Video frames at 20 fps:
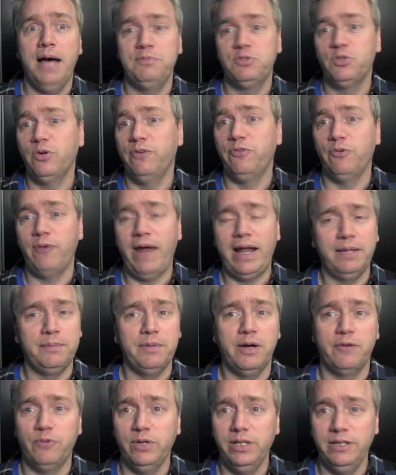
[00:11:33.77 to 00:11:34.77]
Sorry for rattling
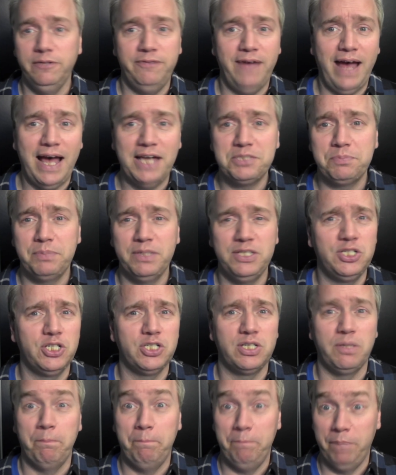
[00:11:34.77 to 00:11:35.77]
them off really fast, but it's
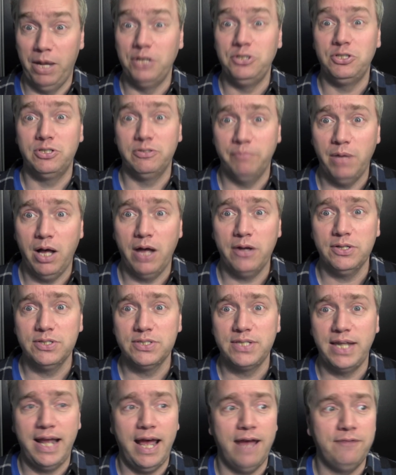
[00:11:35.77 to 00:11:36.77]
just a bunch of
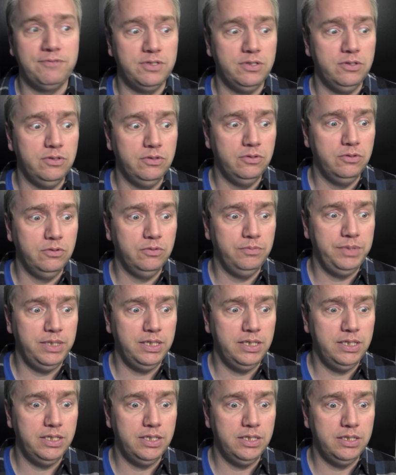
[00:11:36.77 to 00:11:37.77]
models that have to
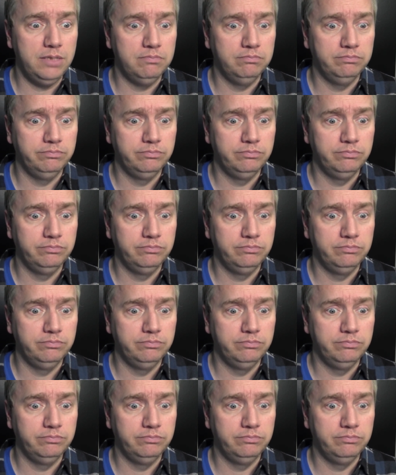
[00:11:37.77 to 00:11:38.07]
be